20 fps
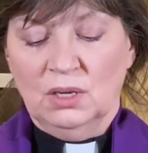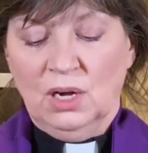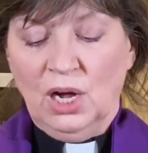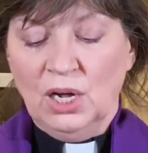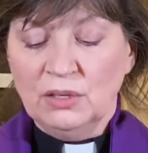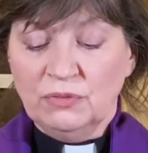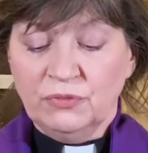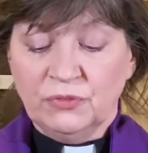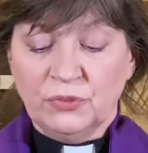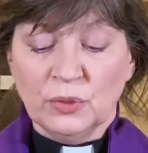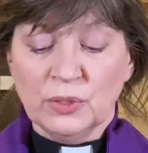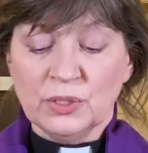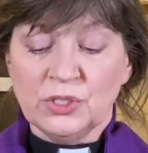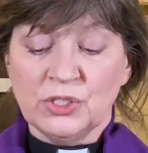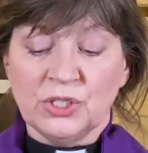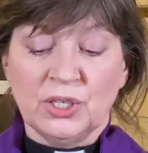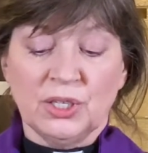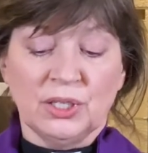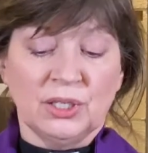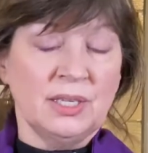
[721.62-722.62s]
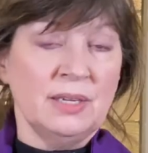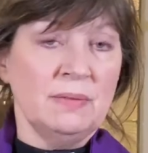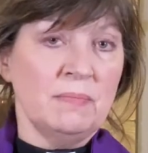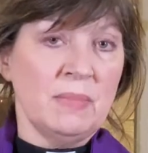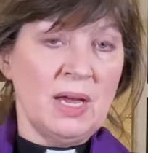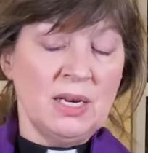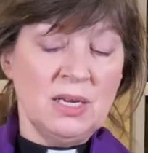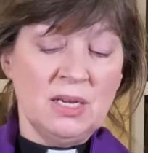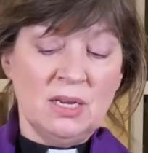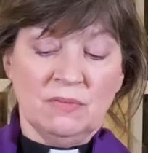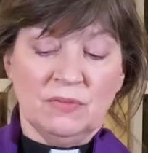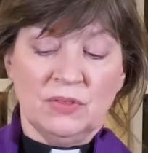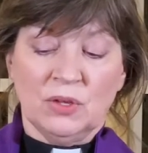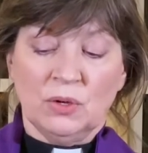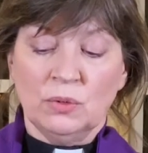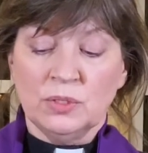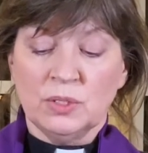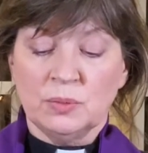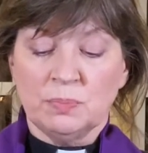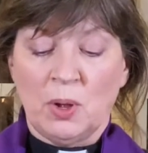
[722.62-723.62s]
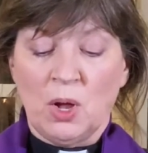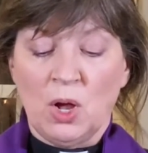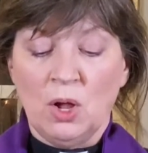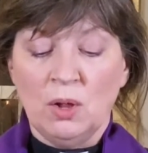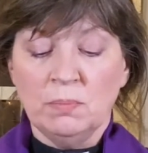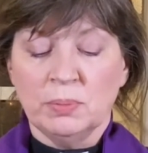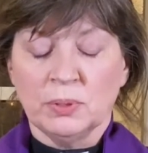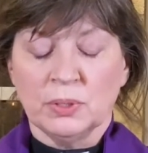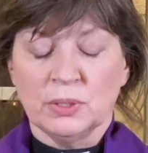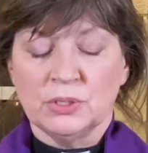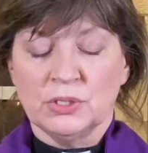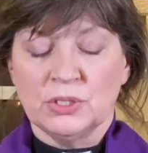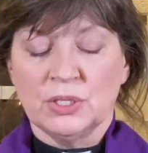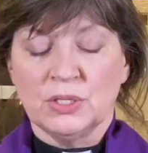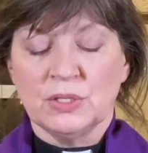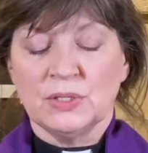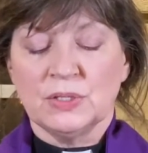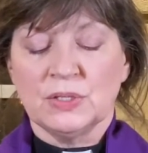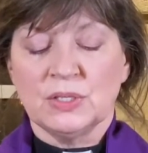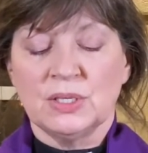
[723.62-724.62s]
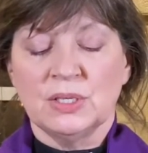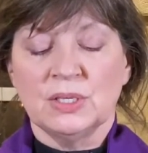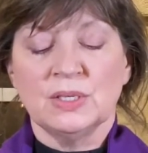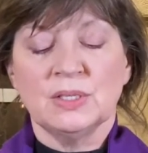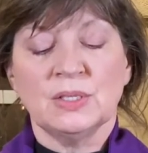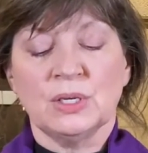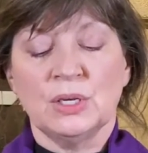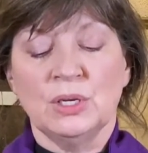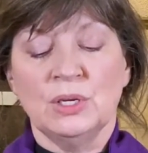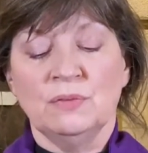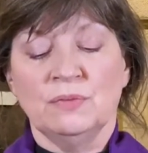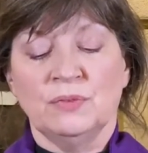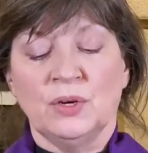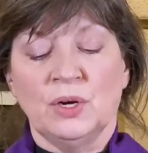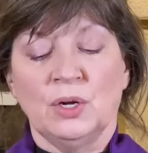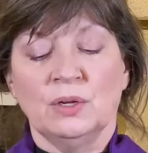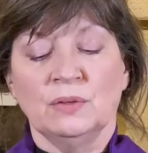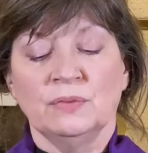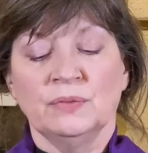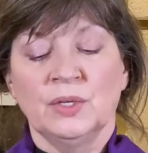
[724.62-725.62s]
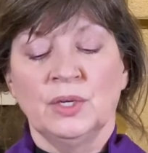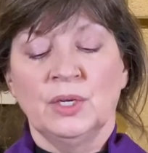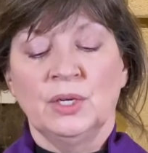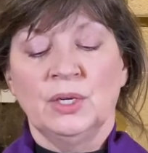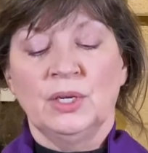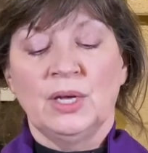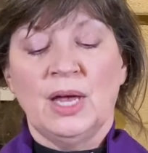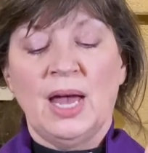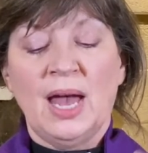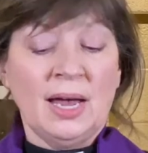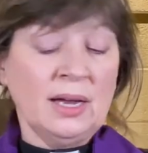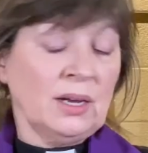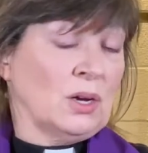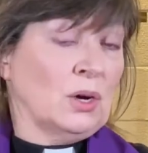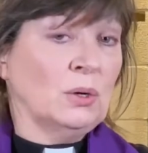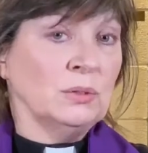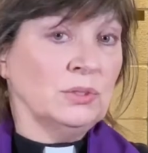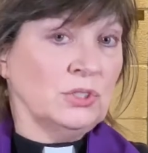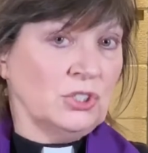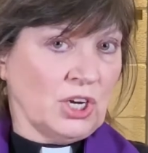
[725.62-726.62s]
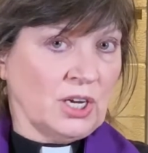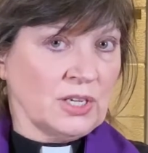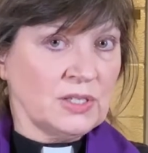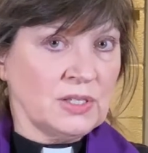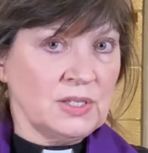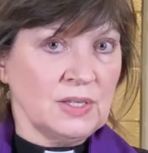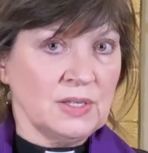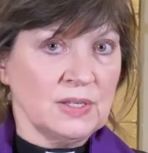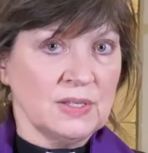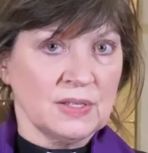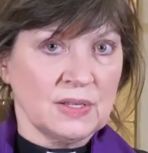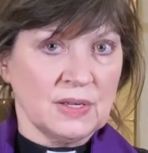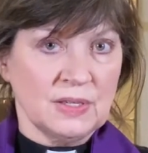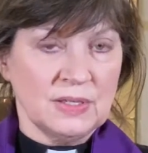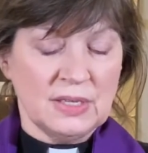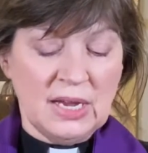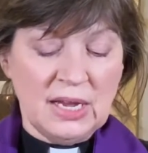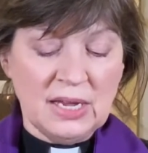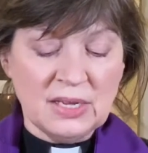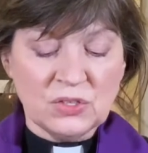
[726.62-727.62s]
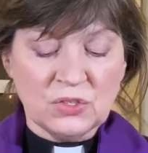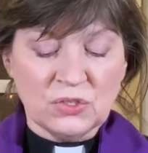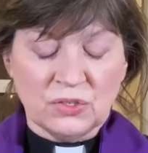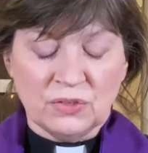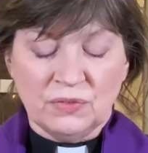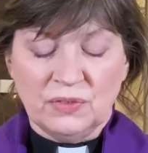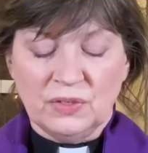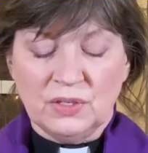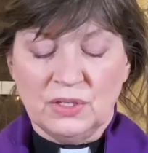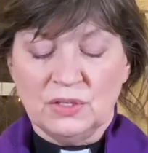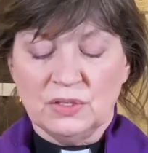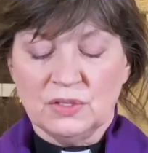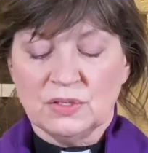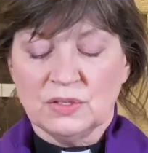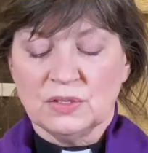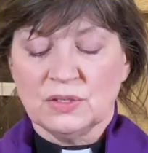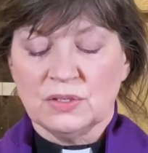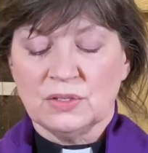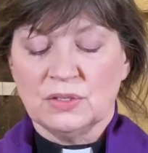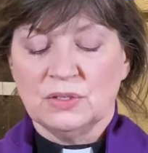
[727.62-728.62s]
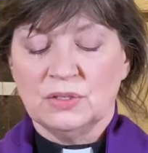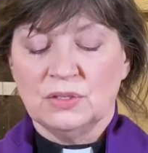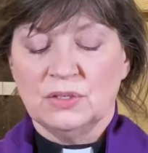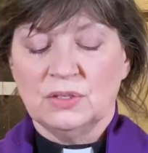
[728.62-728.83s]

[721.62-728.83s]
Unfortunately, many of those palm purchases involve eco-justice catastrophes.